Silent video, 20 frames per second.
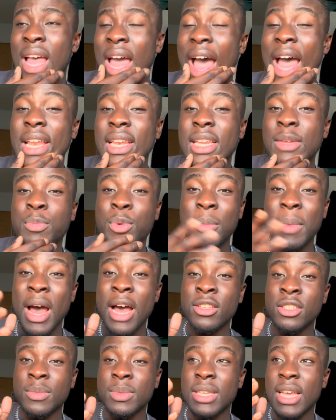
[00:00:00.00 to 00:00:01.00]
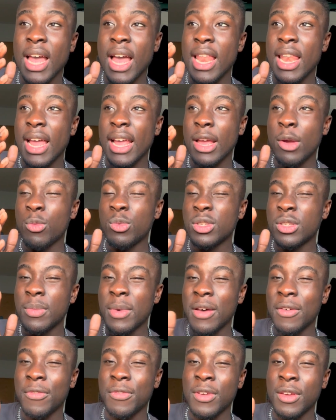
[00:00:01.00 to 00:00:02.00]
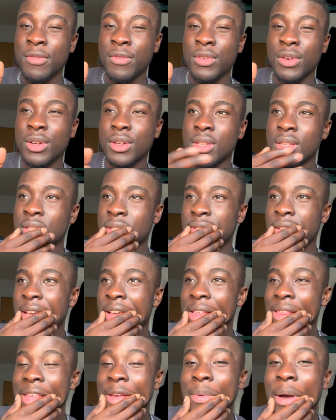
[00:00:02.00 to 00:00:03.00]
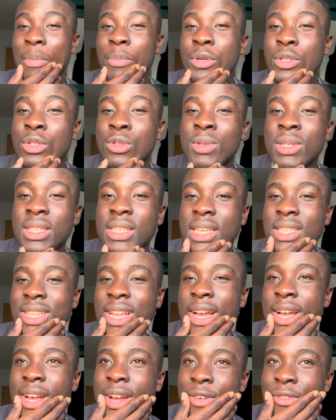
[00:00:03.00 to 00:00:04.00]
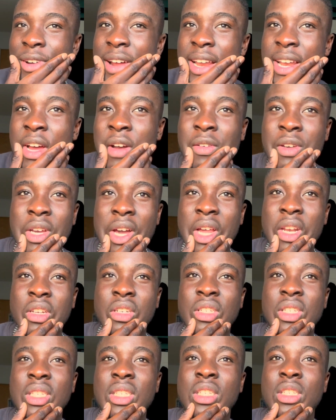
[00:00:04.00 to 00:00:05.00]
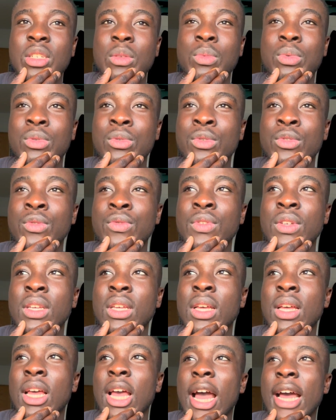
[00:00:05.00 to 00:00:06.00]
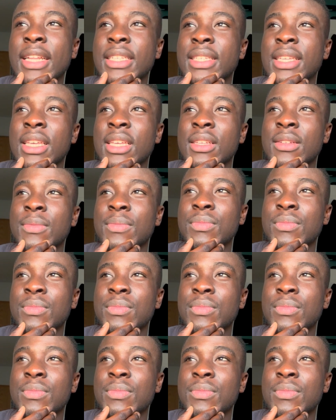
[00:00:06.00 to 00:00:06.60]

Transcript: I did put my hands up and say, I, like, it wasn't my favorite, because the thing about Buju is, it's like, right now, he kind of just needs to prove, I'd say,